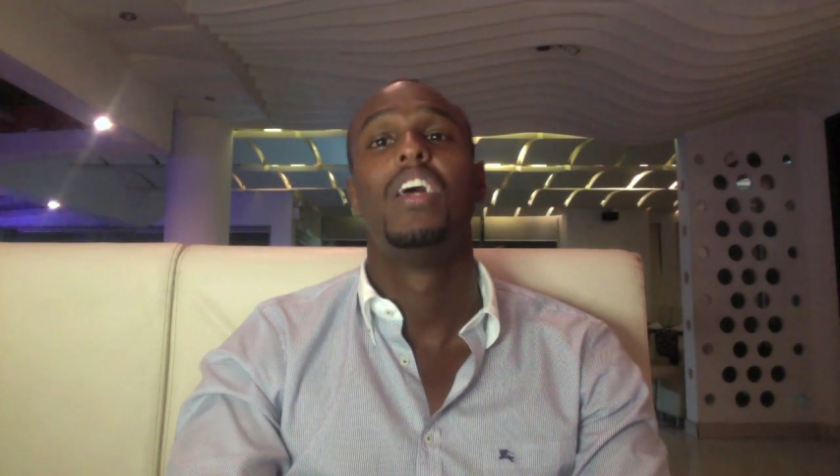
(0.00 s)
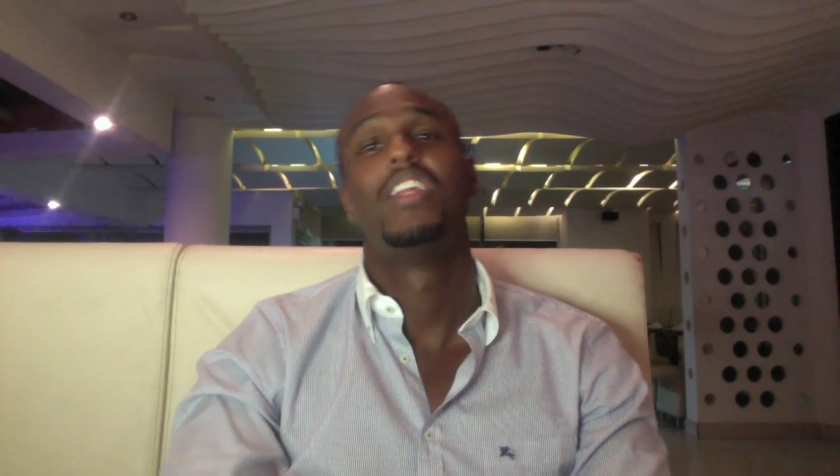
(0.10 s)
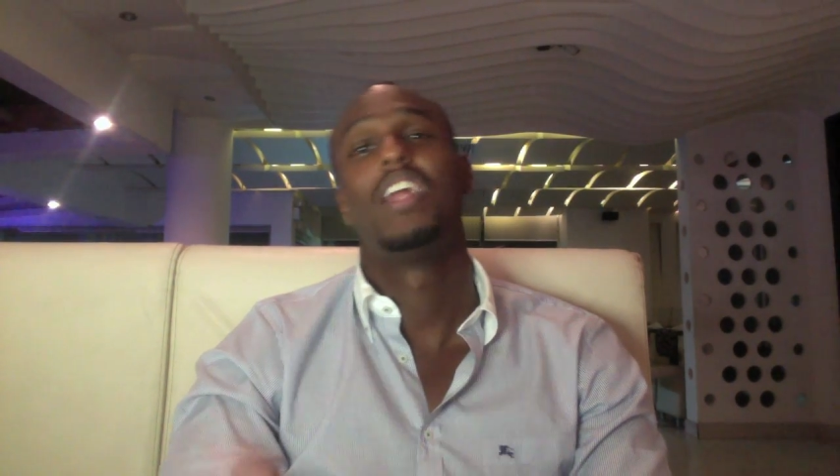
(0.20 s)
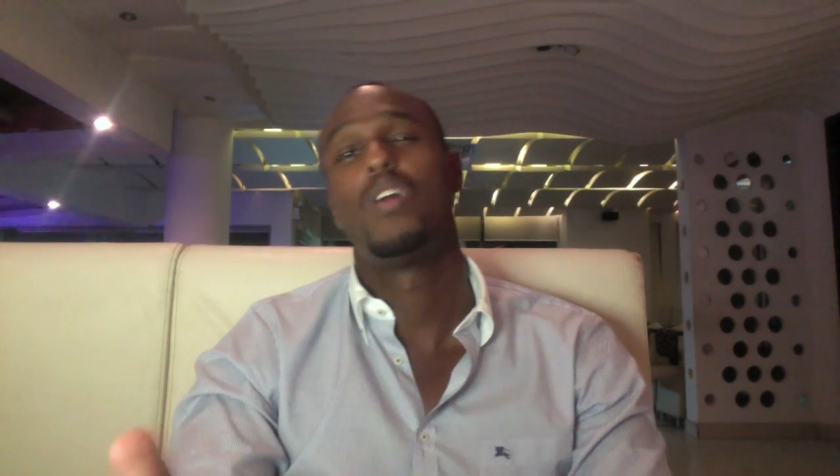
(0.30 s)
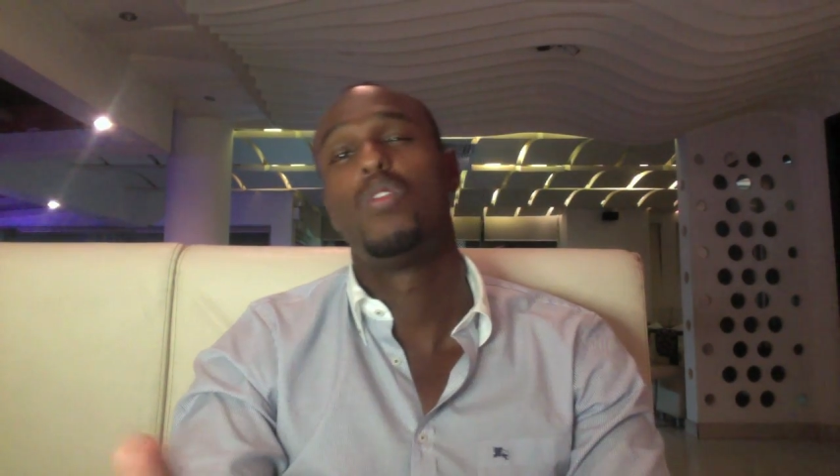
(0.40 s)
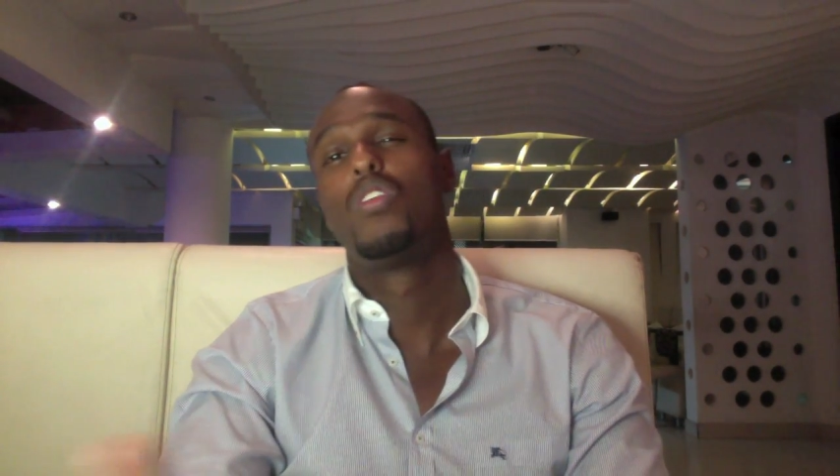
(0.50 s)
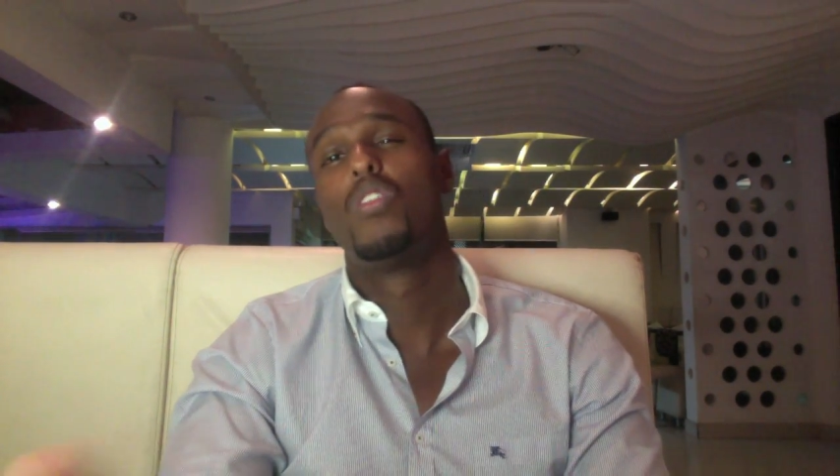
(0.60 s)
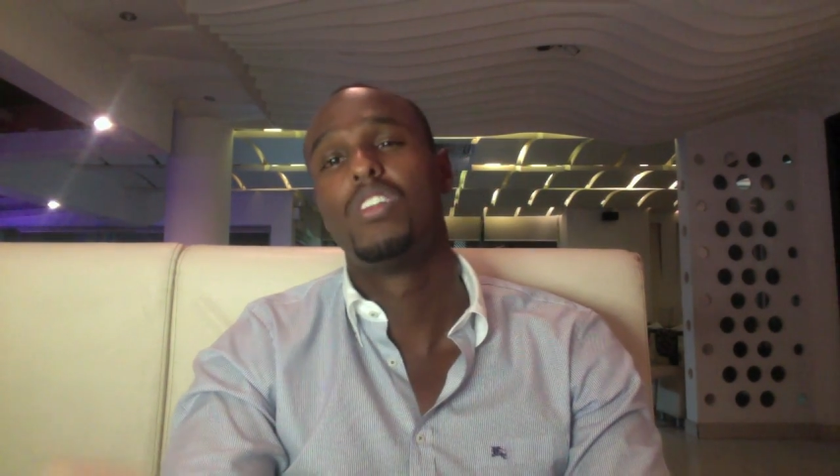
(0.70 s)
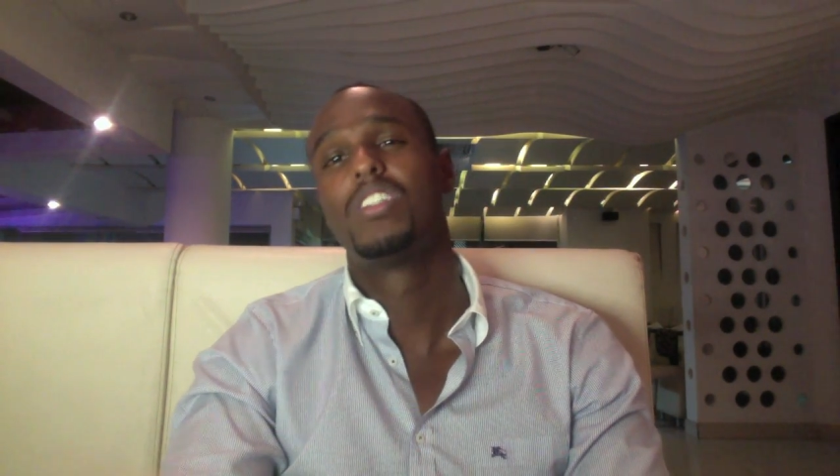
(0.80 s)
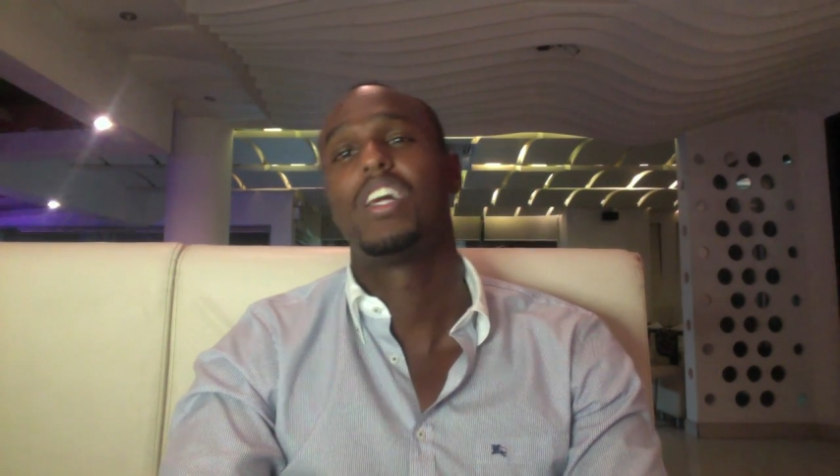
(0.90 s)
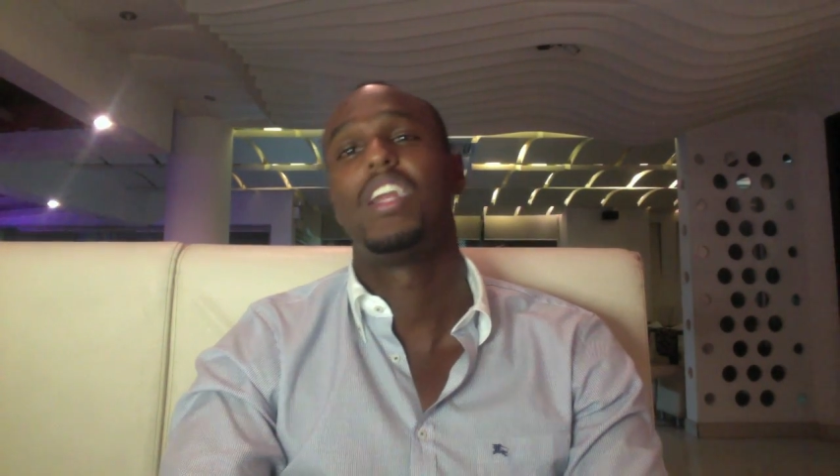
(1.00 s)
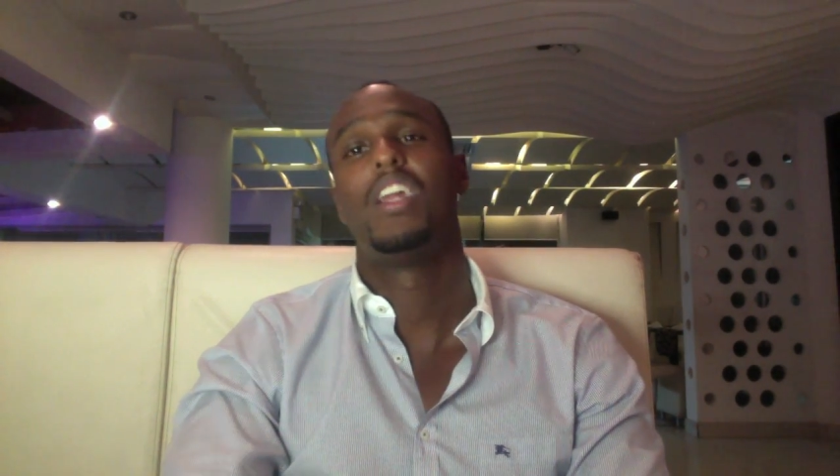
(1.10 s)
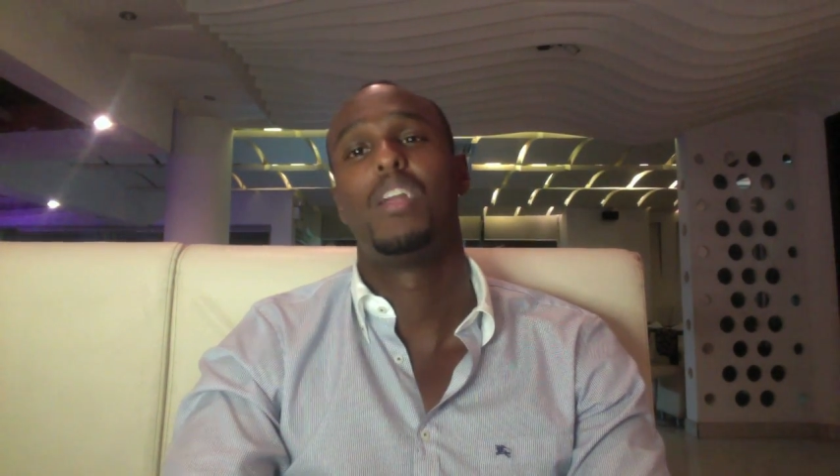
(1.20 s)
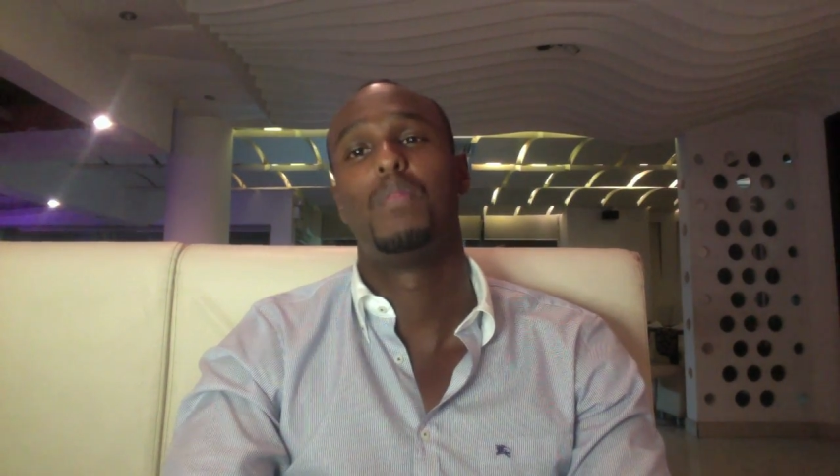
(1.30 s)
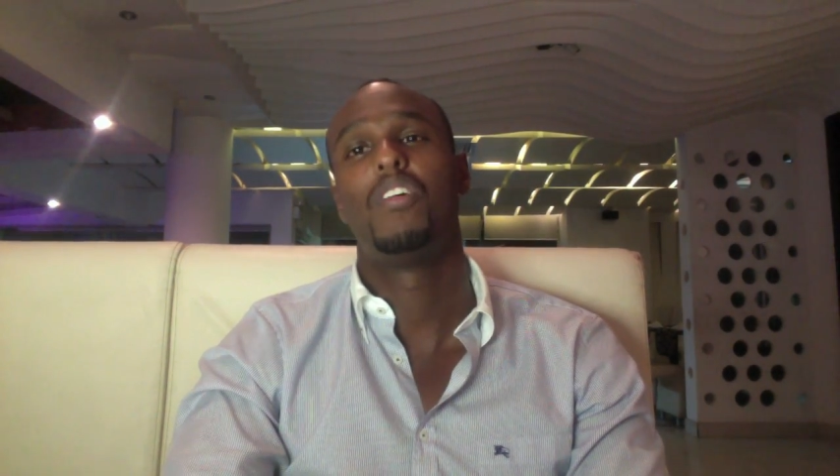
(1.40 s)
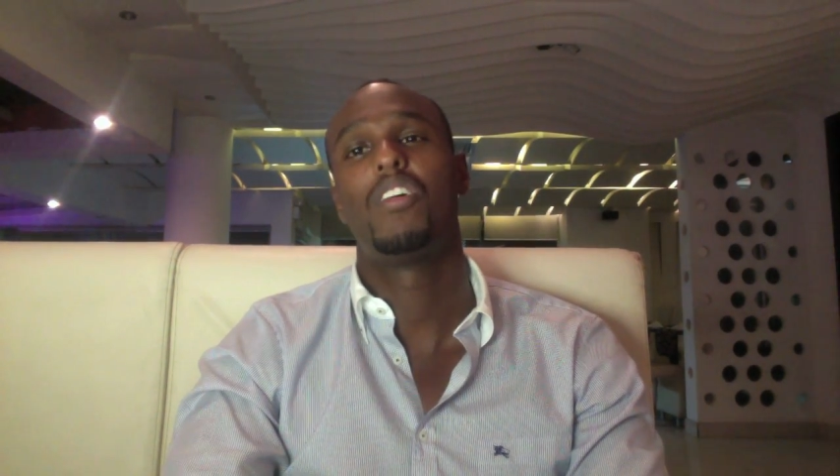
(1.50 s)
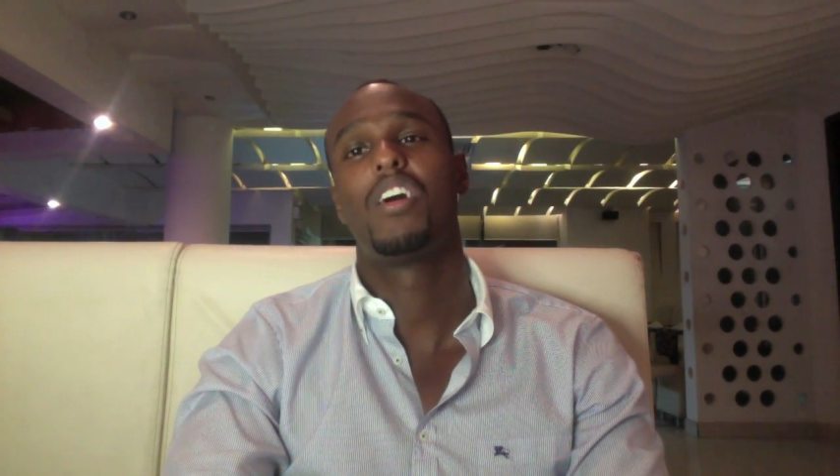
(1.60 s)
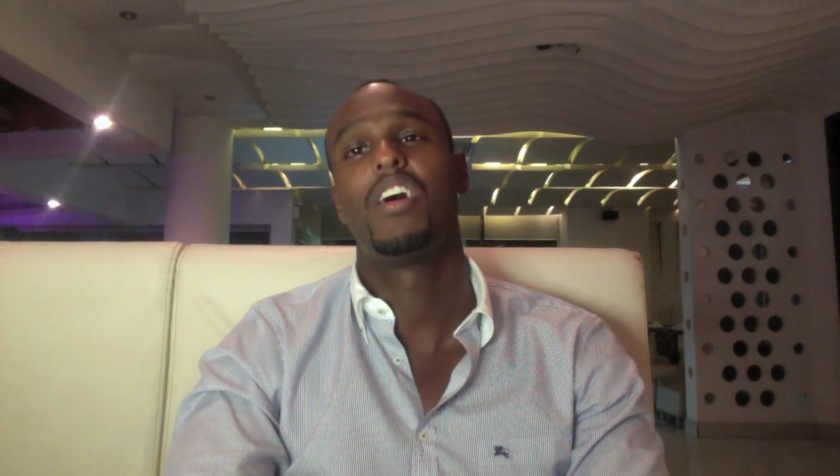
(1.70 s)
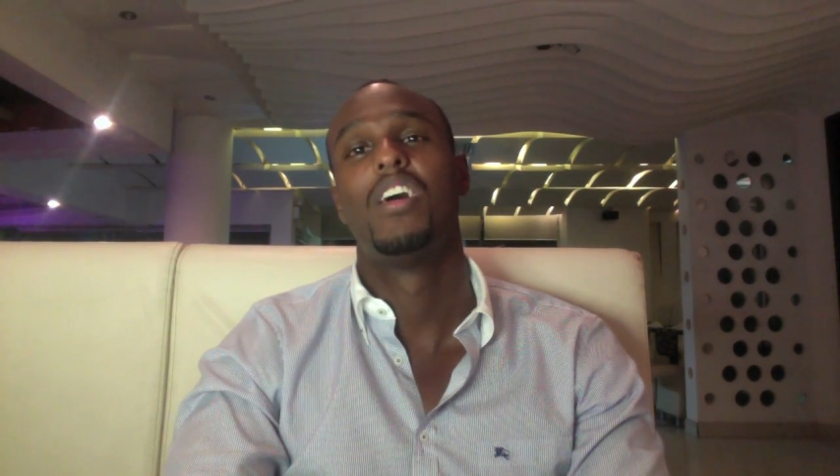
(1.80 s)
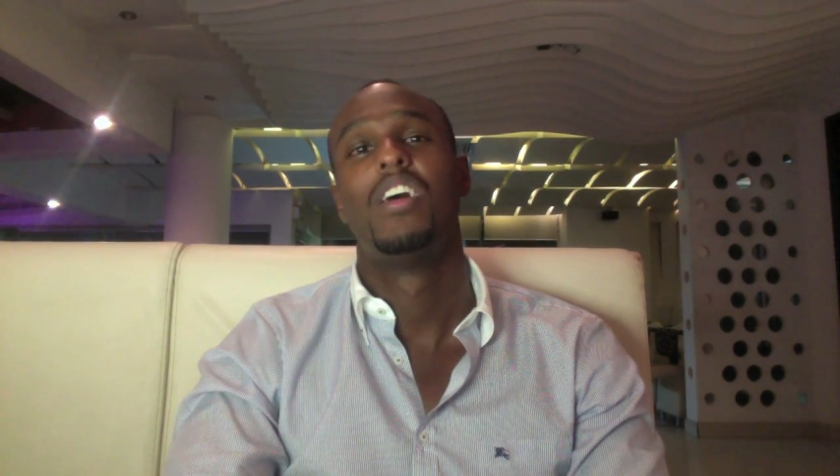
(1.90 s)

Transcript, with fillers: that I would go and study in America,